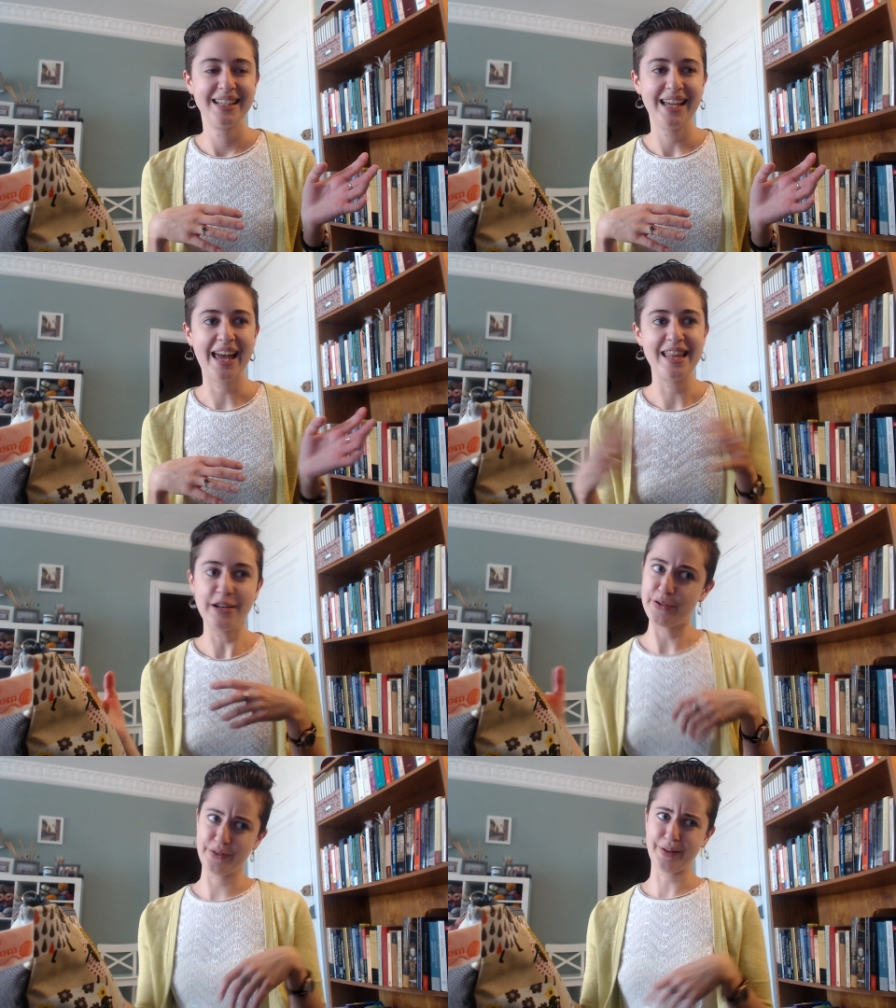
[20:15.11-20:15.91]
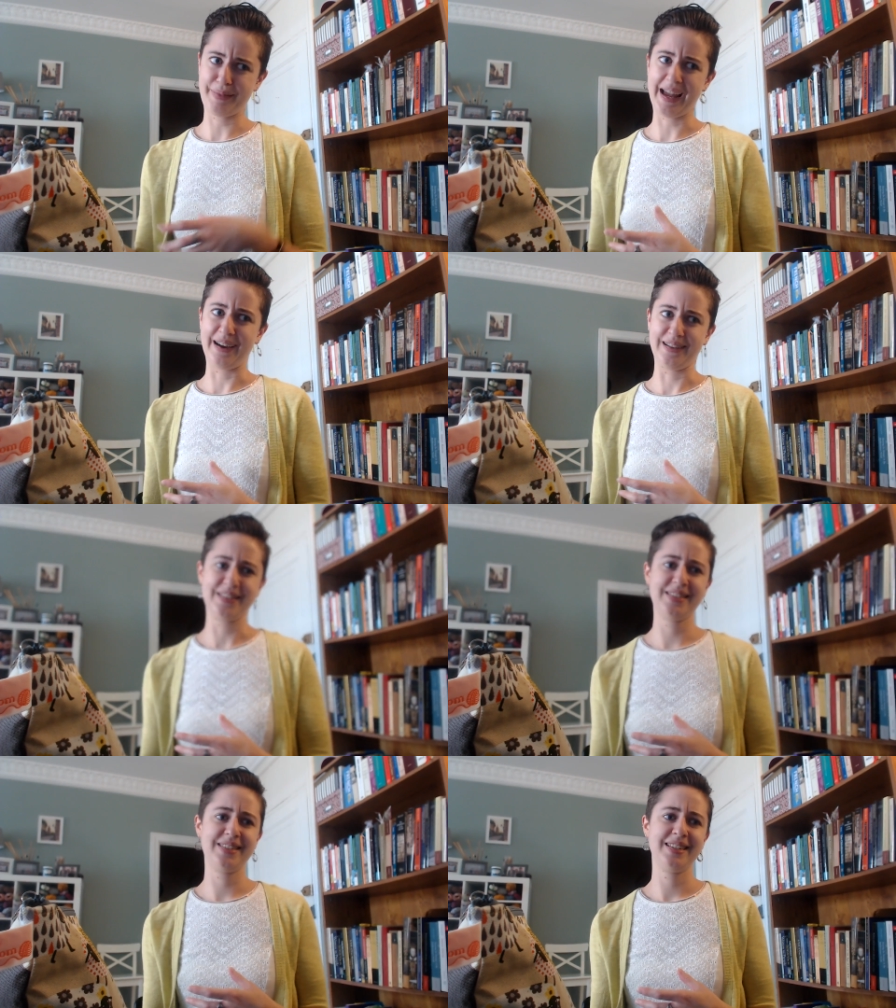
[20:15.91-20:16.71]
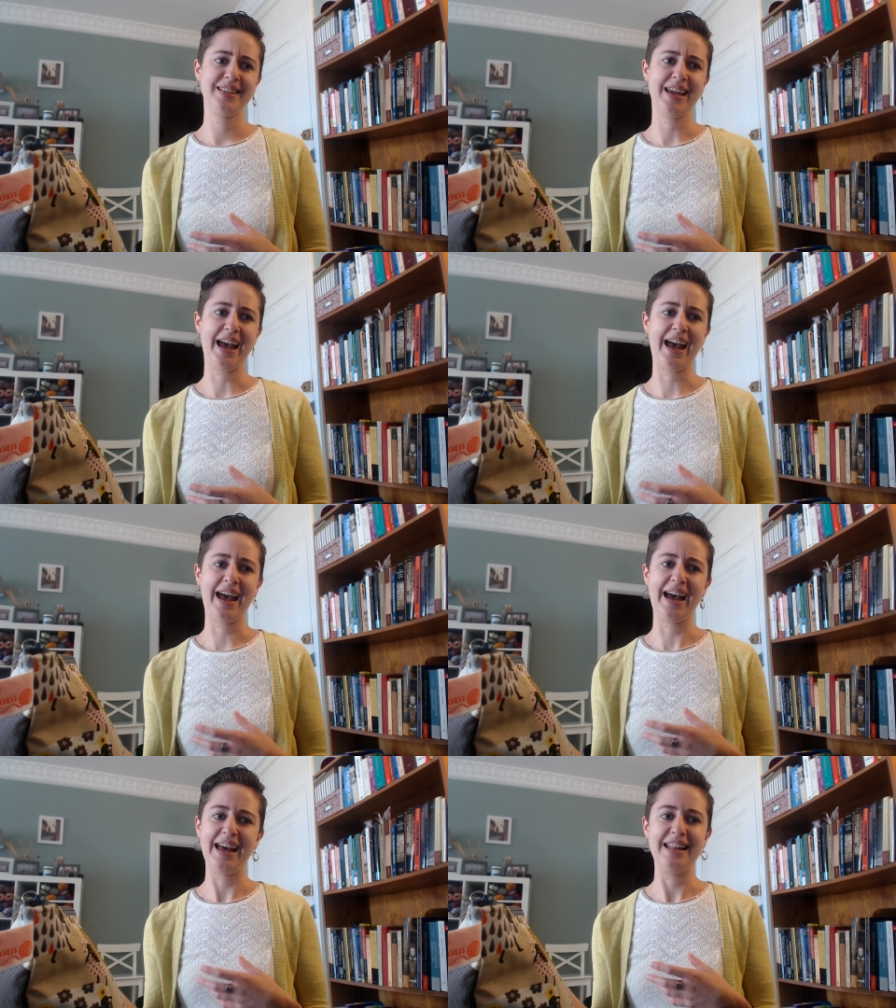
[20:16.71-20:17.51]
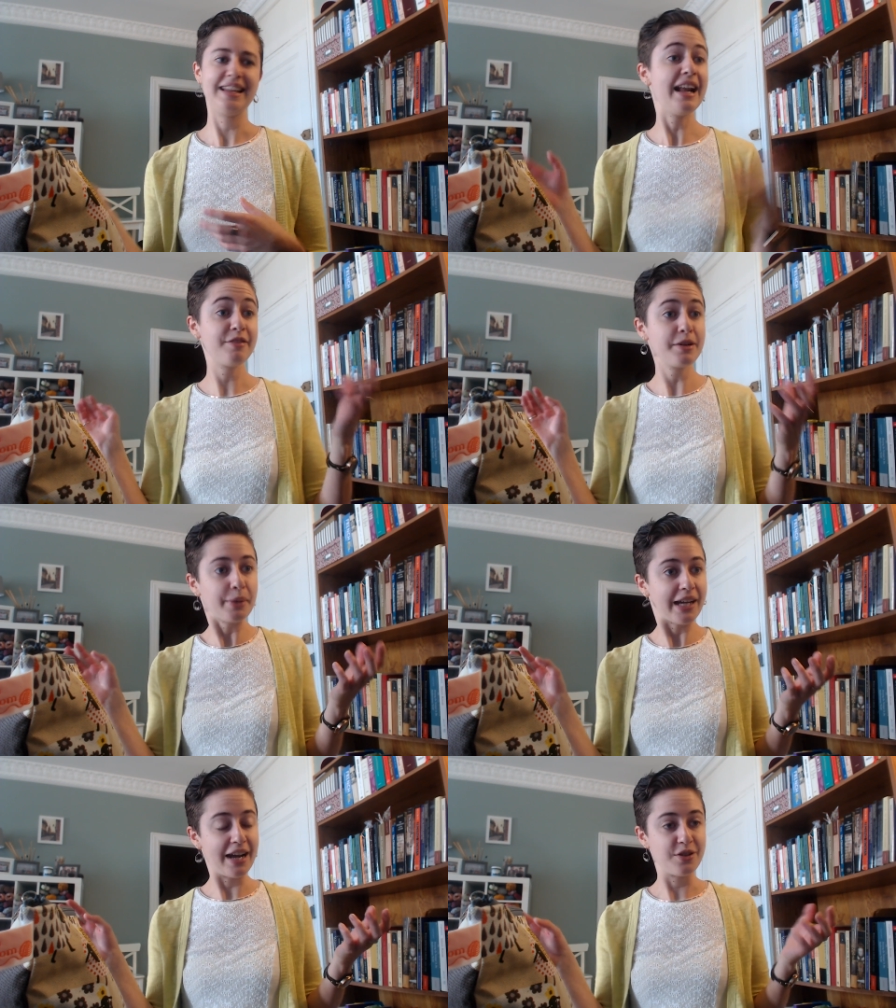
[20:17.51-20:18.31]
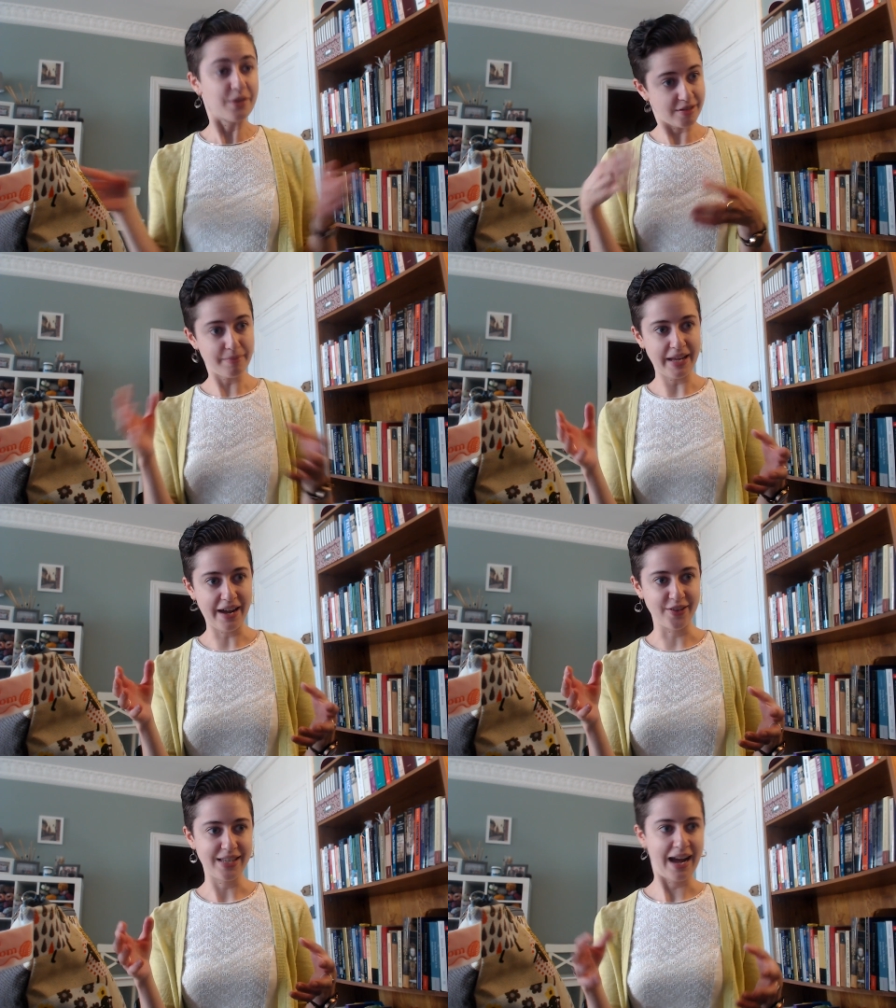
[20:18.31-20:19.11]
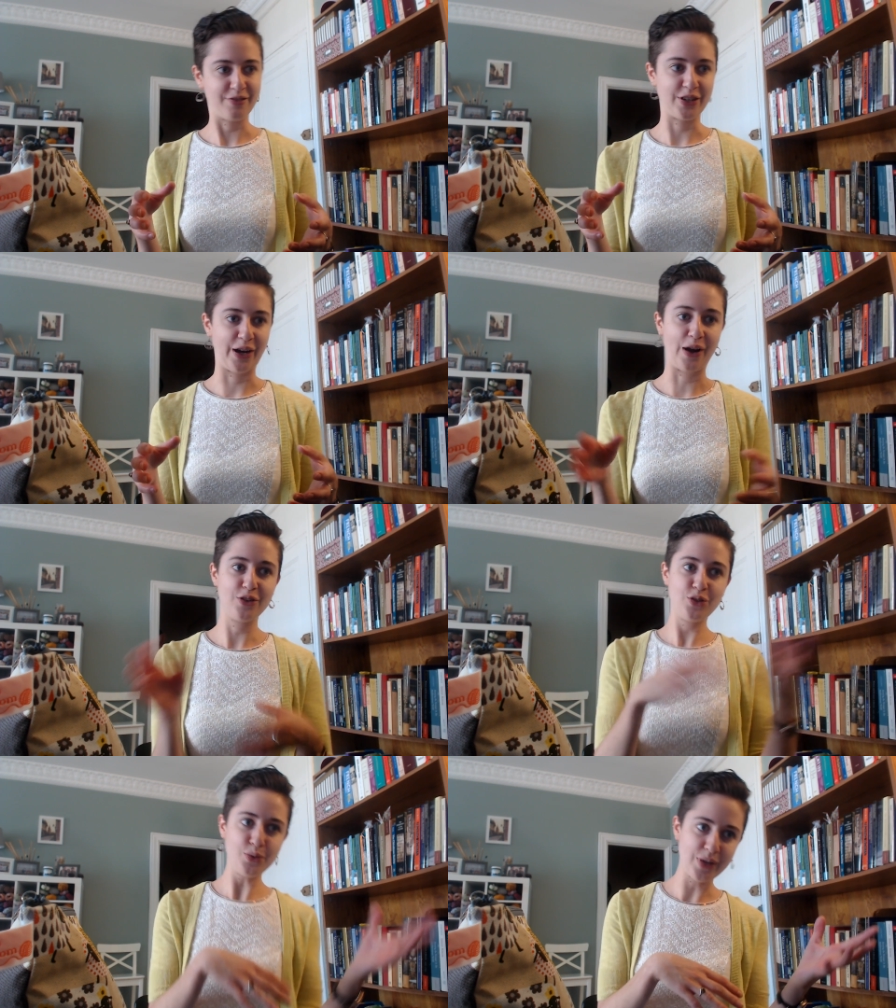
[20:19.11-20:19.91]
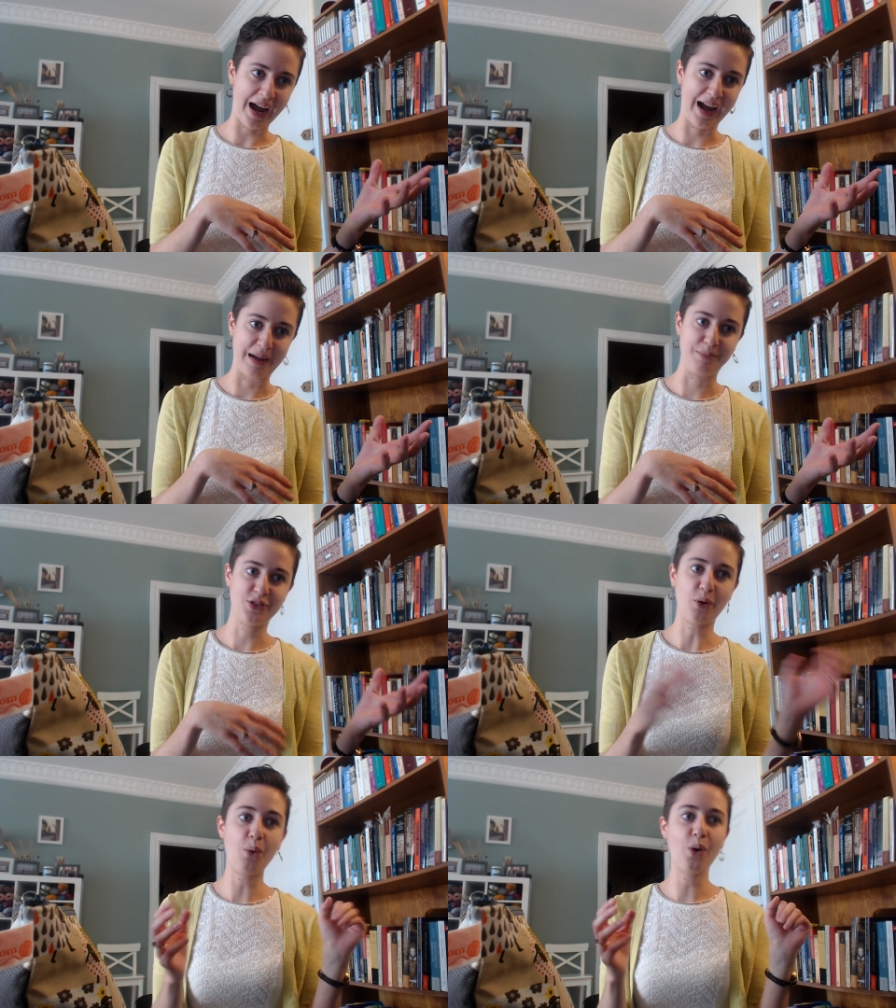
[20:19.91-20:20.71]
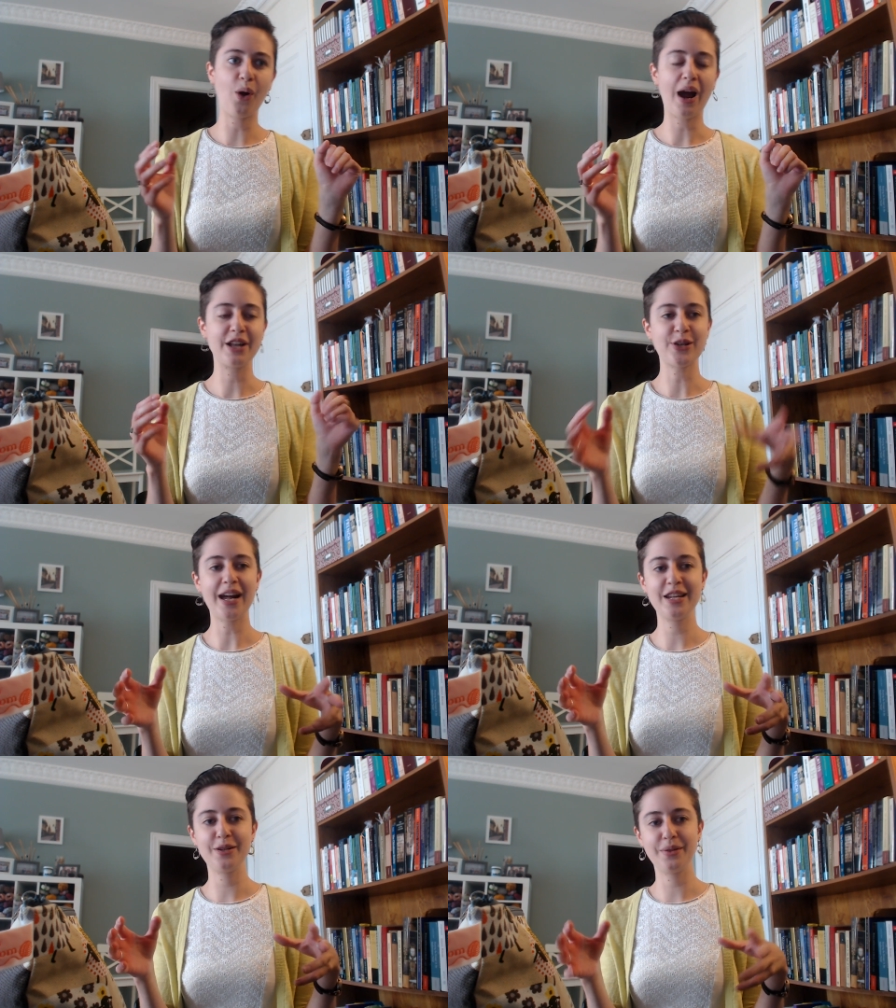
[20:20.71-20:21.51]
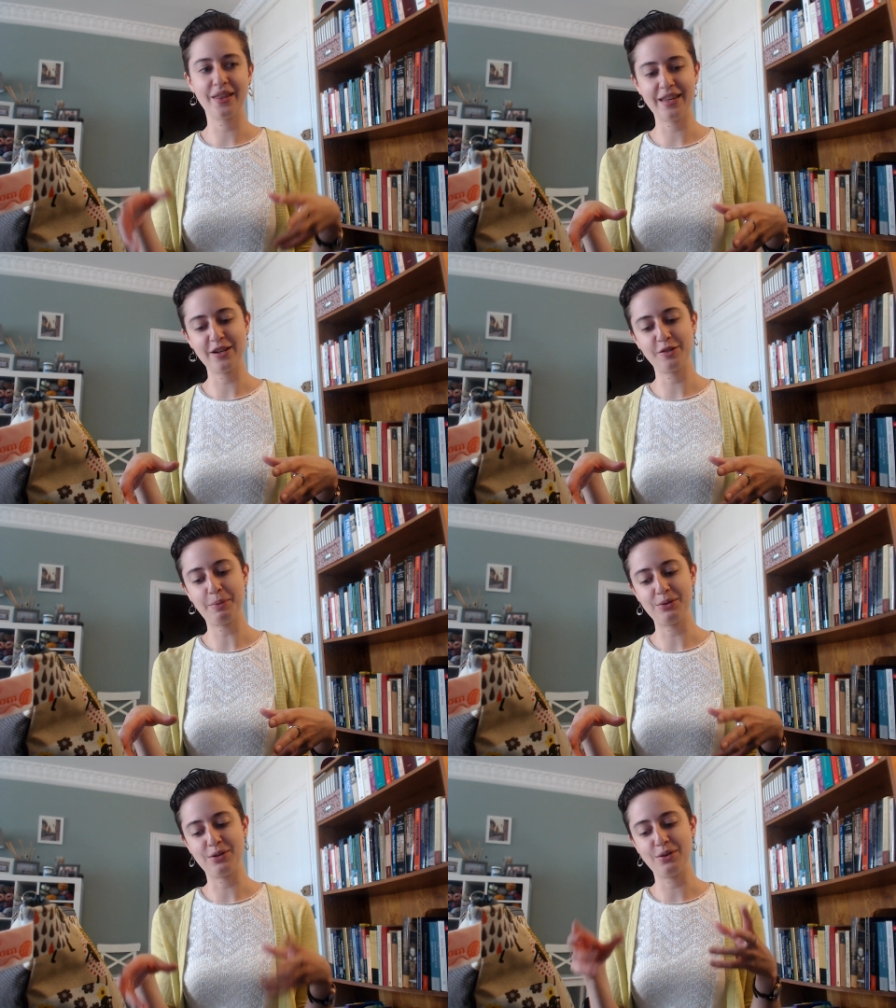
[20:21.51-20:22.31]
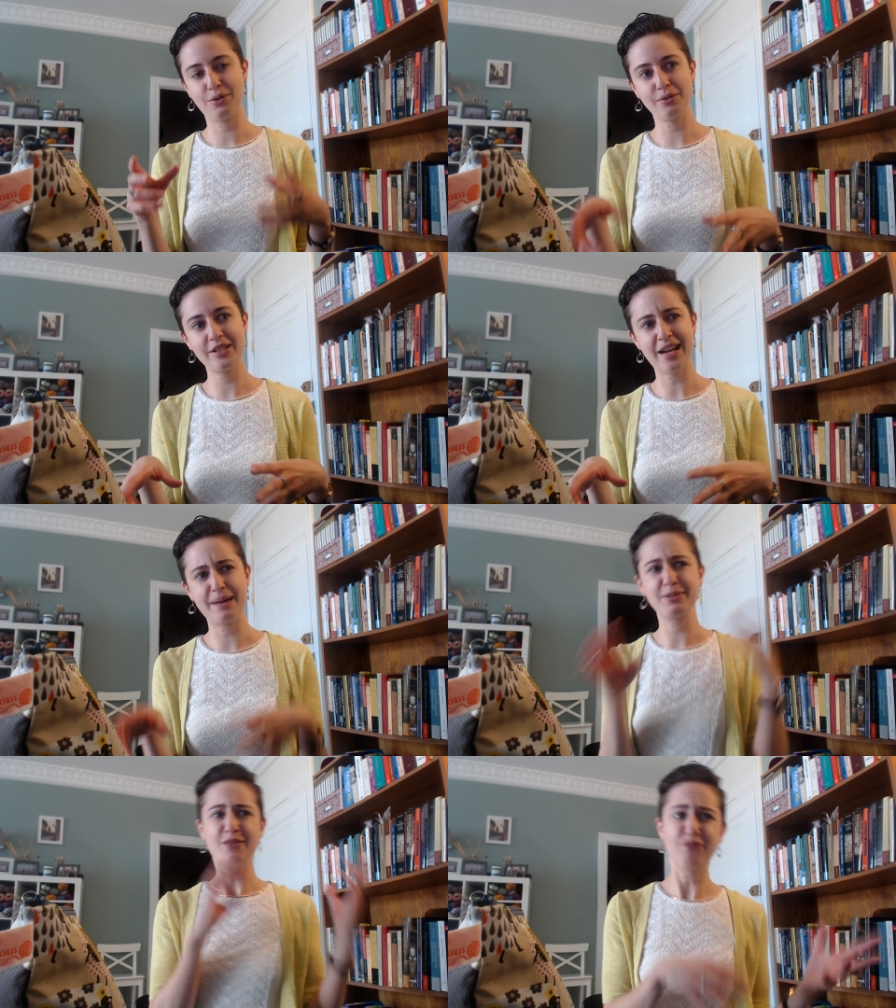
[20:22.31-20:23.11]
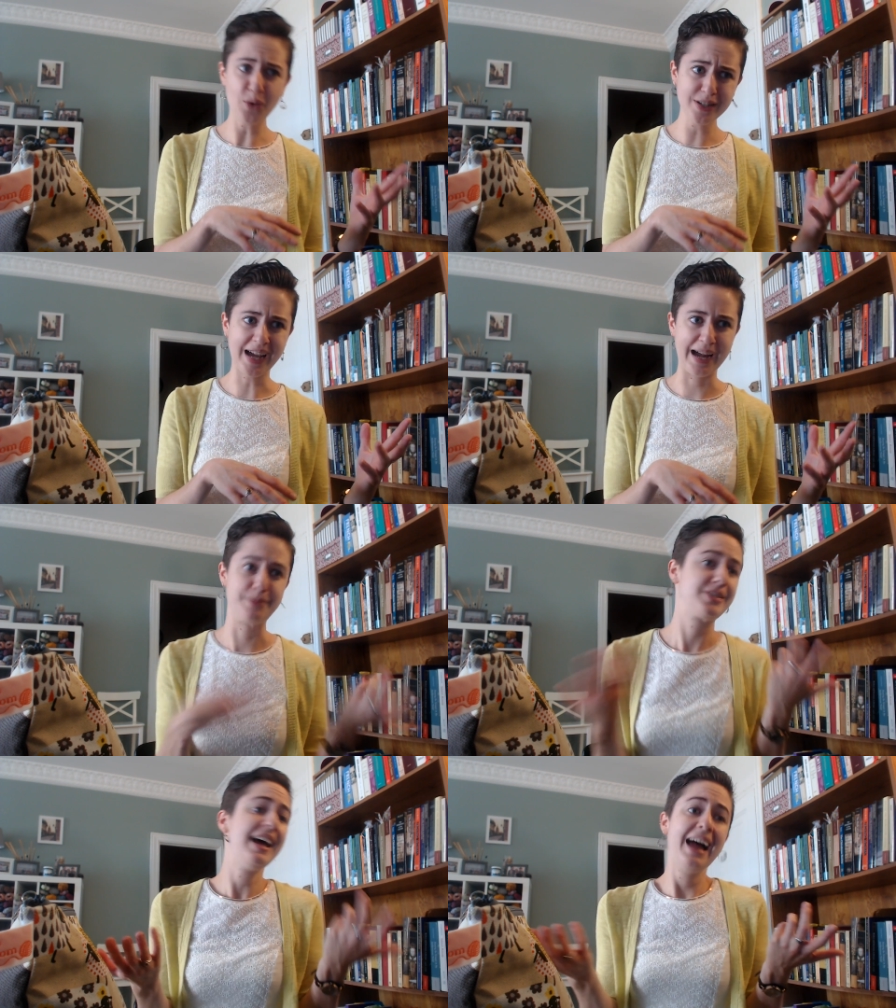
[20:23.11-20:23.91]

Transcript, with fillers: and then you do something else, and inevitably I do something else after two times, or I try to do the thing you're supposed to do three times, four times.